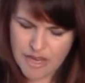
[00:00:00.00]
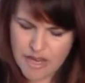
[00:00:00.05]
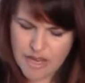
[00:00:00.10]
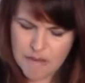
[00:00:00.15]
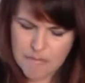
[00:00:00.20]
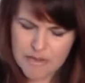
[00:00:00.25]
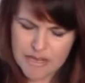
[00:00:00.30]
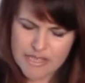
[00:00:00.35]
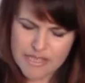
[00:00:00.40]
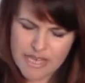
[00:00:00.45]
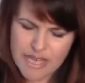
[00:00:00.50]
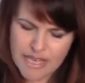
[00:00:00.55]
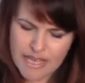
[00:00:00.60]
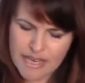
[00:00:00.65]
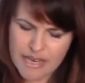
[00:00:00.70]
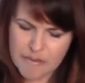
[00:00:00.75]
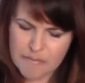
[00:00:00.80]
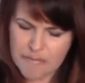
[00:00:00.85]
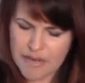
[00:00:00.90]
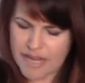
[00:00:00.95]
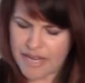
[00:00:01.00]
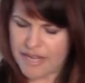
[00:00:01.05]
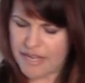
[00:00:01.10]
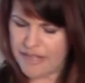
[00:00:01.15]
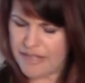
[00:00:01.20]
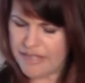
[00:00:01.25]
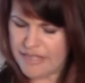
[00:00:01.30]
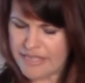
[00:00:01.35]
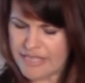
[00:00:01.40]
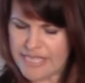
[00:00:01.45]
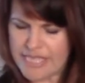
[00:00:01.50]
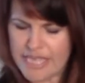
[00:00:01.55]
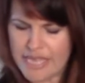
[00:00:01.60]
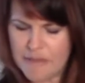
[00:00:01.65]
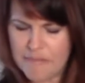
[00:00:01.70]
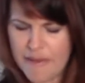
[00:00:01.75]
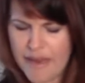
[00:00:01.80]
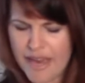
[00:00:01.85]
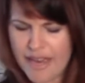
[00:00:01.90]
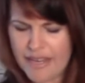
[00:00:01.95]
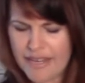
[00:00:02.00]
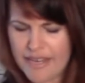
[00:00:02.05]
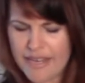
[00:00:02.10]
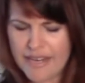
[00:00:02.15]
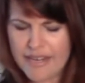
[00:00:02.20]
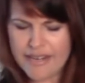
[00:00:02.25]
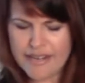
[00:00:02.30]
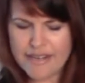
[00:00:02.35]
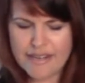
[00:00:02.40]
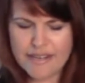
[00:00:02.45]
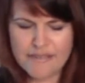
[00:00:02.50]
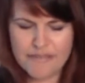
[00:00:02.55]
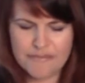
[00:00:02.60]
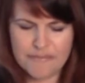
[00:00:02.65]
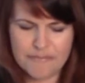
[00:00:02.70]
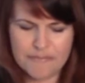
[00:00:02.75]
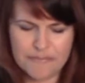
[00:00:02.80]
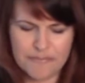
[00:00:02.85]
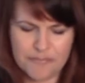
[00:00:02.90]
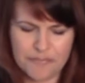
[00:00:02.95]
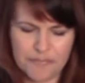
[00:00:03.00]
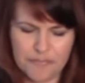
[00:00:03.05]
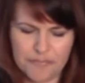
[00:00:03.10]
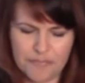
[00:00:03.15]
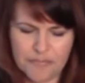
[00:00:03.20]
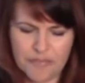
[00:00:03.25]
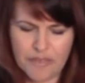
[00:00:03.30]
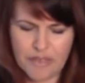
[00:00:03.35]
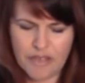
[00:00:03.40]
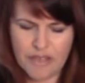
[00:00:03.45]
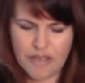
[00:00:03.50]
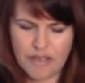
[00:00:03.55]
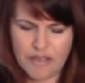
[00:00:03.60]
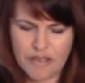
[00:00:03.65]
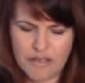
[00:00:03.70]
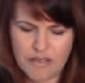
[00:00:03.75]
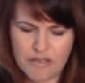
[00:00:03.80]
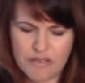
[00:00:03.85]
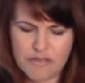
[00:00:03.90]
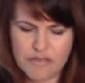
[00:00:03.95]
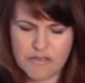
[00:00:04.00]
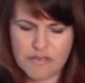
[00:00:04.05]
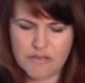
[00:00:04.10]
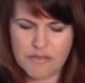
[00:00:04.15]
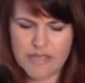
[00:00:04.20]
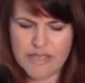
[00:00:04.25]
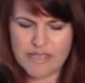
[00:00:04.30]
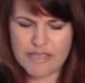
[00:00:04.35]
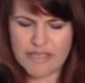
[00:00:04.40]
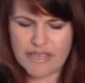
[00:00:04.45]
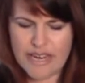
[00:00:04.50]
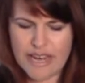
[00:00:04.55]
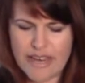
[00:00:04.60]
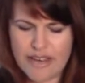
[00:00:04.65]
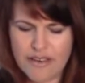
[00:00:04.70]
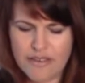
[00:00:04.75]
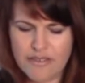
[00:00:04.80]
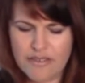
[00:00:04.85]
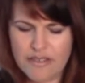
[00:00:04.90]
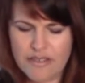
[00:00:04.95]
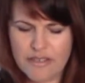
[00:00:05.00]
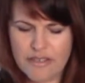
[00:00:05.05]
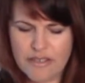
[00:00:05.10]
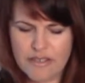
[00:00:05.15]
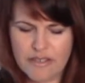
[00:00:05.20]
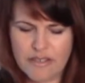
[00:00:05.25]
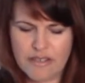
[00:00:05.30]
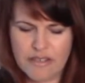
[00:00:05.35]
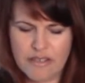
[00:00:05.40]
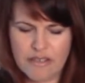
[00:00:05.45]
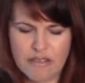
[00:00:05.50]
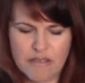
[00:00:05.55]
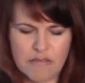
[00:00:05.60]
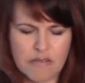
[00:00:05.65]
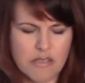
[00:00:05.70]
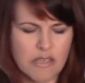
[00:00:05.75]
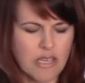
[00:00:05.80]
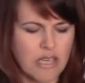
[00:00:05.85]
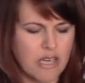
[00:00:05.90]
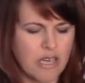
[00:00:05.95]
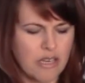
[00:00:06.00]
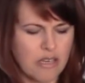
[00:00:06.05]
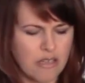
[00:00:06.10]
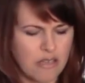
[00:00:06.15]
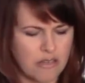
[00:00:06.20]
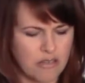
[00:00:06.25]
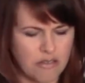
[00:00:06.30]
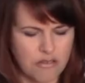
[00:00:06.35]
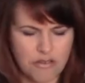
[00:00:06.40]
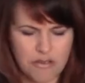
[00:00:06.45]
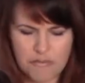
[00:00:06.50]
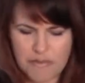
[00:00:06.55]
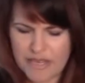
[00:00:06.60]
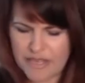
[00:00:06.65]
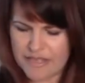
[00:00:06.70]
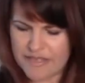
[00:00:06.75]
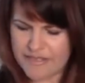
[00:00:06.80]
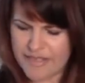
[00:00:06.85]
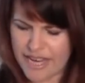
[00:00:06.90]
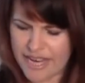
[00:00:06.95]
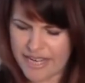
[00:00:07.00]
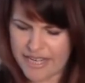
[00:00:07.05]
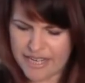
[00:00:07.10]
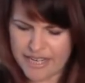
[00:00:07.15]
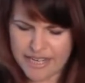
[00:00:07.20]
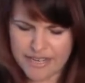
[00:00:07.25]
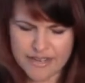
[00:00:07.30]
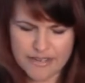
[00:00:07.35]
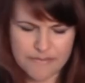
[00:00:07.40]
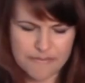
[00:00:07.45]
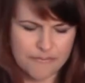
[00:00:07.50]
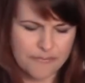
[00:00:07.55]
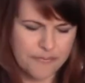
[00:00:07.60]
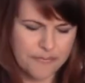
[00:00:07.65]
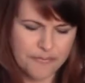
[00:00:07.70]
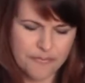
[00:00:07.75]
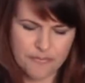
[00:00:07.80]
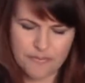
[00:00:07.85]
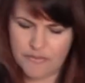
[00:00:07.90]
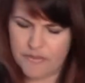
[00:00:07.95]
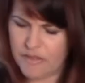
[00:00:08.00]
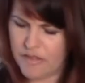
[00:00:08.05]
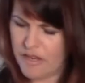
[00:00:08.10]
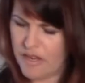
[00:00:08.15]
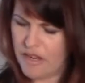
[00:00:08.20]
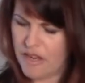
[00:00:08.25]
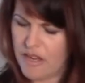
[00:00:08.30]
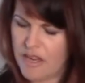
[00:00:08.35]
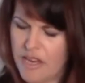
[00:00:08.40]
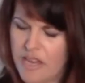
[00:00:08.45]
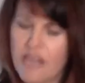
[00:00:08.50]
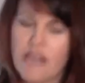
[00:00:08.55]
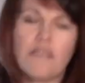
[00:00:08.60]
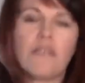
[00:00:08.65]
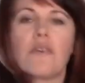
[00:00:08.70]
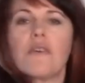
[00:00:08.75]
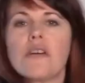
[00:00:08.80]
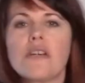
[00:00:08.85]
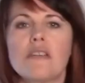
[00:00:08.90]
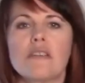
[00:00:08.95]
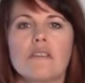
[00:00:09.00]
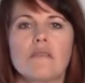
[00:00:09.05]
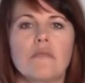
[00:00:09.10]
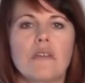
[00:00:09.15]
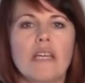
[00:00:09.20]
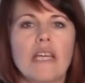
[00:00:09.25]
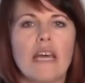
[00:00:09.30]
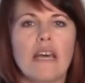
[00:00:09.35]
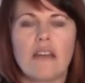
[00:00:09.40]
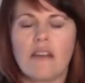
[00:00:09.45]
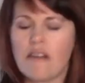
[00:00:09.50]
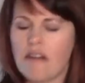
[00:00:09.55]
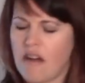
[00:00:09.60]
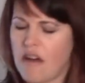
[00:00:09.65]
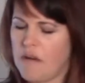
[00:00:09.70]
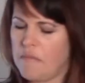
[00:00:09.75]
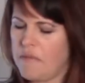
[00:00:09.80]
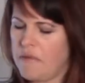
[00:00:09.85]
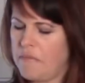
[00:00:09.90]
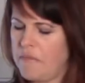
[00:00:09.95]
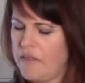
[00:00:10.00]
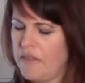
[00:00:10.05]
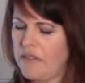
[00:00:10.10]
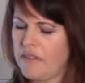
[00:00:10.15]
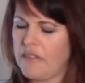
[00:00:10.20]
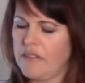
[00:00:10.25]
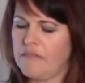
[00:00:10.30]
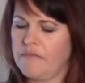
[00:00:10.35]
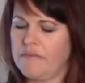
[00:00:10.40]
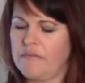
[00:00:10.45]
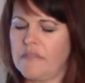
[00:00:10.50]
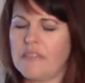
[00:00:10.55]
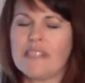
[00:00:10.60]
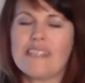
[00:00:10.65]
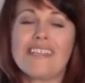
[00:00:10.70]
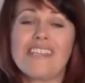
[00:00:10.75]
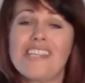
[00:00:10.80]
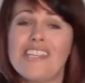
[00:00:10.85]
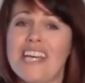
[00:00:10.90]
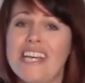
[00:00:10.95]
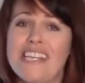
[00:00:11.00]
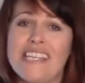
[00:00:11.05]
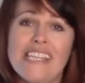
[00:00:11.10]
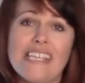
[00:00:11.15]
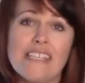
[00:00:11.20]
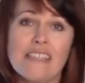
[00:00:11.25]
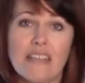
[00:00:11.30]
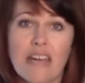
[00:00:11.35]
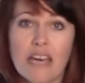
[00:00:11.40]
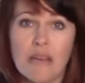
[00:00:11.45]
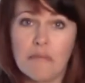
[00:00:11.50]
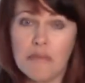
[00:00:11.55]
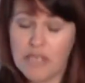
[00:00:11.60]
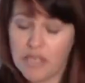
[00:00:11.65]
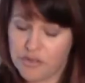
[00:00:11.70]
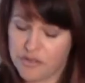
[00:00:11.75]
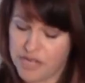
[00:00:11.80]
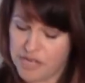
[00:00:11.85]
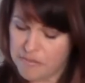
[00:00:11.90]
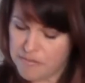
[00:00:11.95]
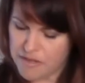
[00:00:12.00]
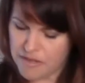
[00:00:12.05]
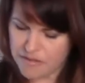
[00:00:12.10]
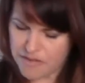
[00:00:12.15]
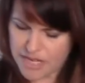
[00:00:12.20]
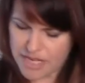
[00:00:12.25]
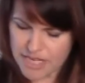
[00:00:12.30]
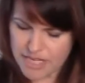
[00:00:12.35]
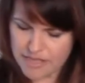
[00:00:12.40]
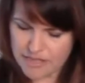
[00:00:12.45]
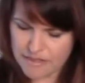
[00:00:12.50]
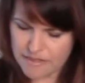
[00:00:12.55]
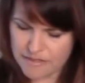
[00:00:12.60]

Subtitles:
I'm going to take out my tea bag here, squeeze it out. Just going to throw it by the side here. And of course we're going to add our almond milk. Chai tea's got to be creamy, right?